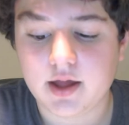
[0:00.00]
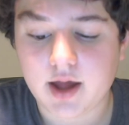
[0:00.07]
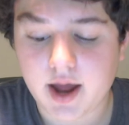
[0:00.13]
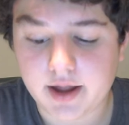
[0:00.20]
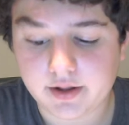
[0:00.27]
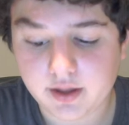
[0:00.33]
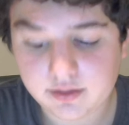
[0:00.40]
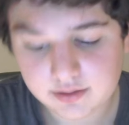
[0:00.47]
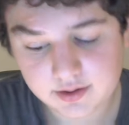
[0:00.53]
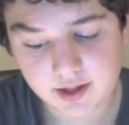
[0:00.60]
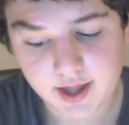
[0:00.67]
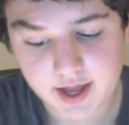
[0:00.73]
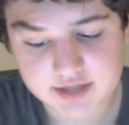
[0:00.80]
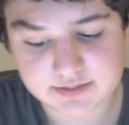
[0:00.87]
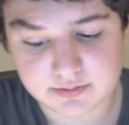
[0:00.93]
I like the
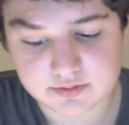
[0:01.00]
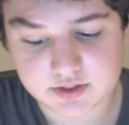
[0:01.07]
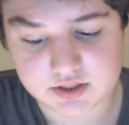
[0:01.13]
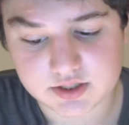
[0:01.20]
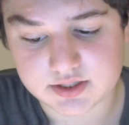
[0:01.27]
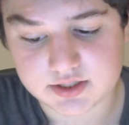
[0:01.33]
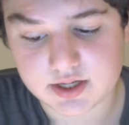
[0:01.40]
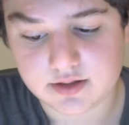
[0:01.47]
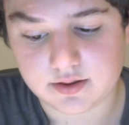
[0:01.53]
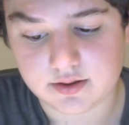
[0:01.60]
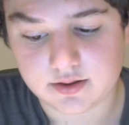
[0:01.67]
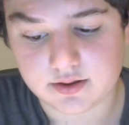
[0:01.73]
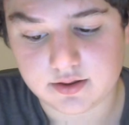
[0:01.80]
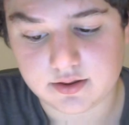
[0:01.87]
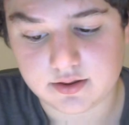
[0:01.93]
cast members at Disney.
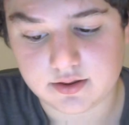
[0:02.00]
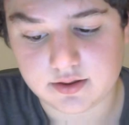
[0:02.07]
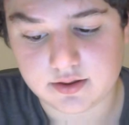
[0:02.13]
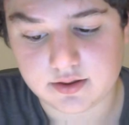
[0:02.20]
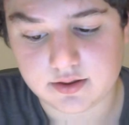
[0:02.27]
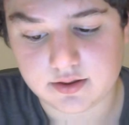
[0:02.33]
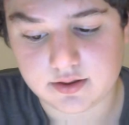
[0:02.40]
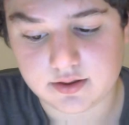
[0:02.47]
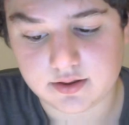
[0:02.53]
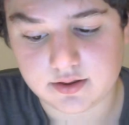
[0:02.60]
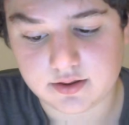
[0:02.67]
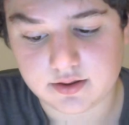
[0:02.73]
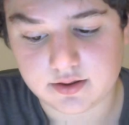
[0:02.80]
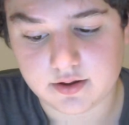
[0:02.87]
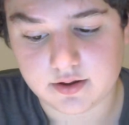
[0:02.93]
They're very nice.
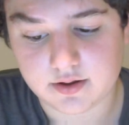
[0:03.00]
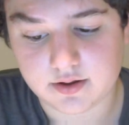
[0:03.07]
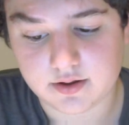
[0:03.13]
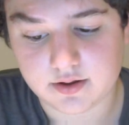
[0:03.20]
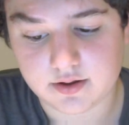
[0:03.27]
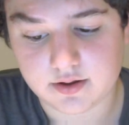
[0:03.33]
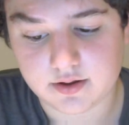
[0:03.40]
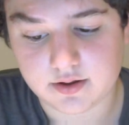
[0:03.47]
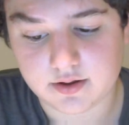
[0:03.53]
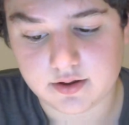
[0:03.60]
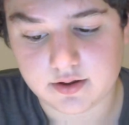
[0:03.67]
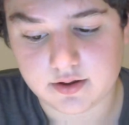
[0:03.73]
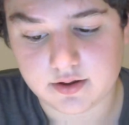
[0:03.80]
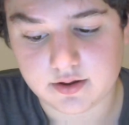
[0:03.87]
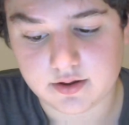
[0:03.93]
Most of the cast members
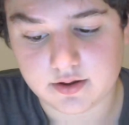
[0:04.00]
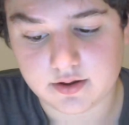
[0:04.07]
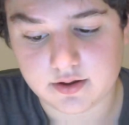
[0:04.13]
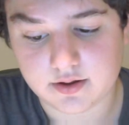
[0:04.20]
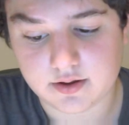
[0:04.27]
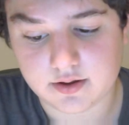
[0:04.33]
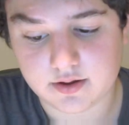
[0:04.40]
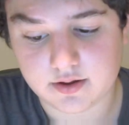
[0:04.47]
are very nice.